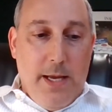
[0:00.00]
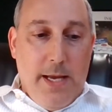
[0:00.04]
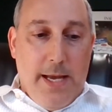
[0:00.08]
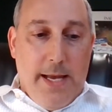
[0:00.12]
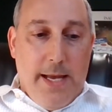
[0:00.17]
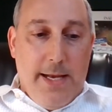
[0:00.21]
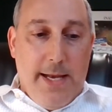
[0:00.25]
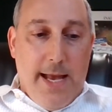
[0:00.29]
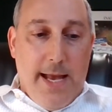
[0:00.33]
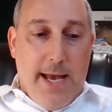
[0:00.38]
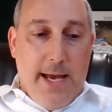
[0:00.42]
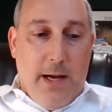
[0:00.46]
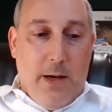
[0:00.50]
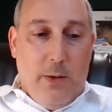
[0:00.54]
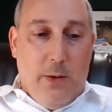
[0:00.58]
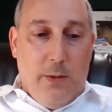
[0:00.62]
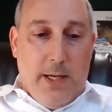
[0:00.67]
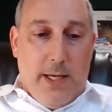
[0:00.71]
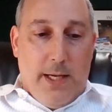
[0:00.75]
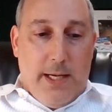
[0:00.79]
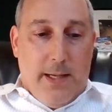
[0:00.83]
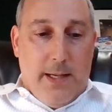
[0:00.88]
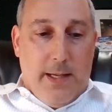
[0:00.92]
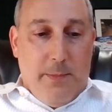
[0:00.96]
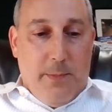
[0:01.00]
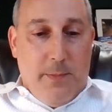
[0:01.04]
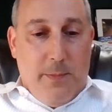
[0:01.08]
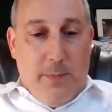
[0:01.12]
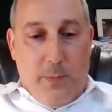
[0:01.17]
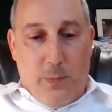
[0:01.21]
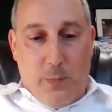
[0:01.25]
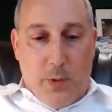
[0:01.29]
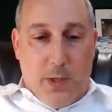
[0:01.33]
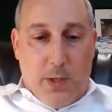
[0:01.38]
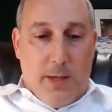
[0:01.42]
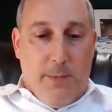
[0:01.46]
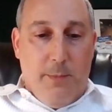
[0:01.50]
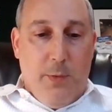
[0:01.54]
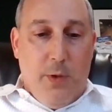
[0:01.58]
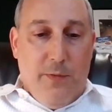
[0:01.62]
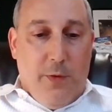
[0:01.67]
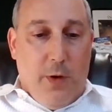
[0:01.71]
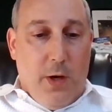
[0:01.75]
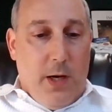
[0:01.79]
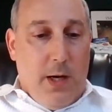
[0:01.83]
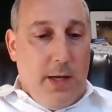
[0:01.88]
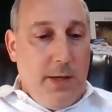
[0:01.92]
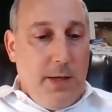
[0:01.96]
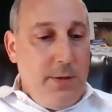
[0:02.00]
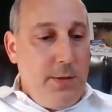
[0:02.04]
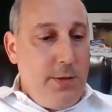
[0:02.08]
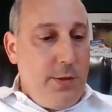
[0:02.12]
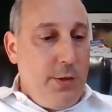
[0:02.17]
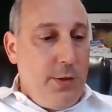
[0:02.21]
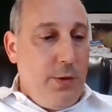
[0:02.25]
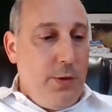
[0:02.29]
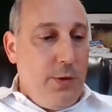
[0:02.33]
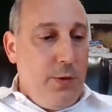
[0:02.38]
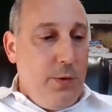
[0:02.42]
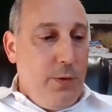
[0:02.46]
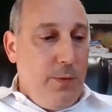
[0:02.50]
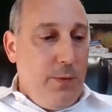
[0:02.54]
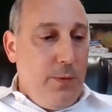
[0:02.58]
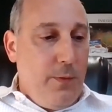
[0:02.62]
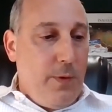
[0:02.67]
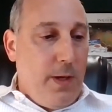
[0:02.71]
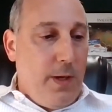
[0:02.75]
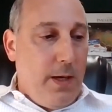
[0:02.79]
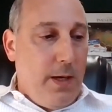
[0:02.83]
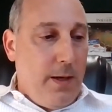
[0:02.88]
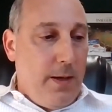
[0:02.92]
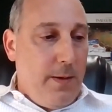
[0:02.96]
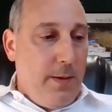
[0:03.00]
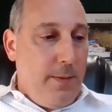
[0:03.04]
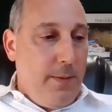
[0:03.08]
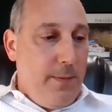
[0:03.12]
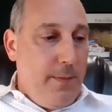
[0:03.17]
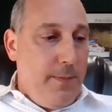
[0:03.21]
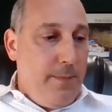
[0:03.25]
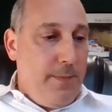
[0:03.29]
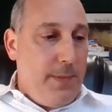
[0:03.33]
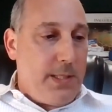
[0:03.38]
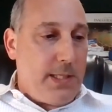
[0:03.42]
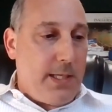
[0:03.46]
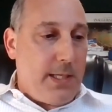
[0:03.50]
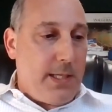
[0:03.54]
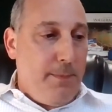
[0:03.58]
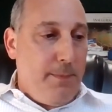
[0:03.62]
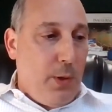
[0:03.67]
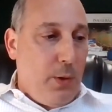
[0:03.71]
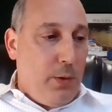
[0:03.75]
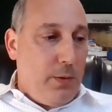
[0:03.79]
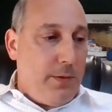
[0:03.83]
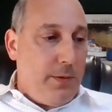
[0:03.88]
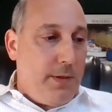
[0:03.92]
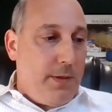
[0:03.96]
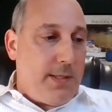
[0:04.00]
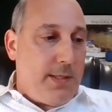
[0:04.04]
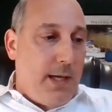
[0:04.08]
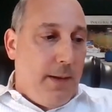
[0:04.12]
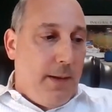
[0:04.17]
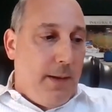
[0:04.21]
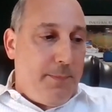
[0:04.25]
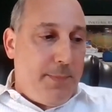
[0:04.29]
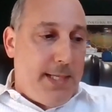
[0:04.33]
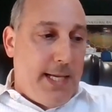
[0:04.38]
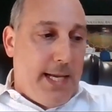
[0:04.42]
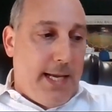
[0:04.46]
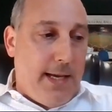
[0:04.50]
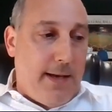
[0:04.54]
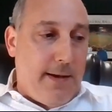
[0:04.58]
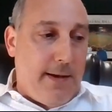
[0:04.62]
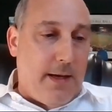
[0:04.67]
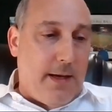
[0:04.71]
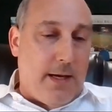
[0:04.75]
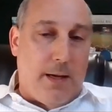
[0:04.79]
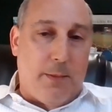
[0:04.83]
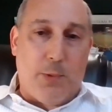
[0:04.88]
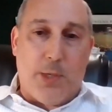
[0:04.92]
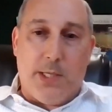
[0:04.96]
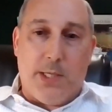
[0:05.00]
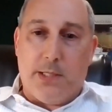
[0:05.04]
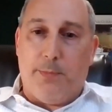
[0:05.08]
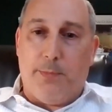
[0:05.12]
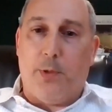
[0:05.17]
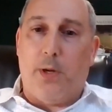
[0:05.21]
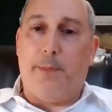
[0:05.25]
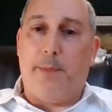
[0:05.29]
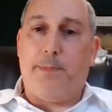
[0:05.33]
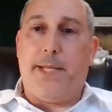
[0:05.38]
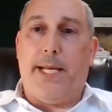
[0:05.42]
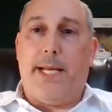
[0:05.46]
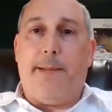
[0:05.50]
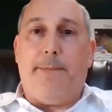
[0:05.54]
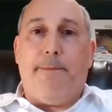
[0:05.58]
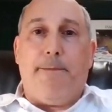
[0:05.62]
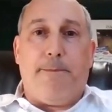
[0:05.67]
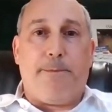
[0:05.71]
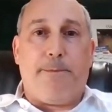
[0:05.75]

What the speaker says: And now we're going to move on to Ms. Kim Bolden's update, principal update.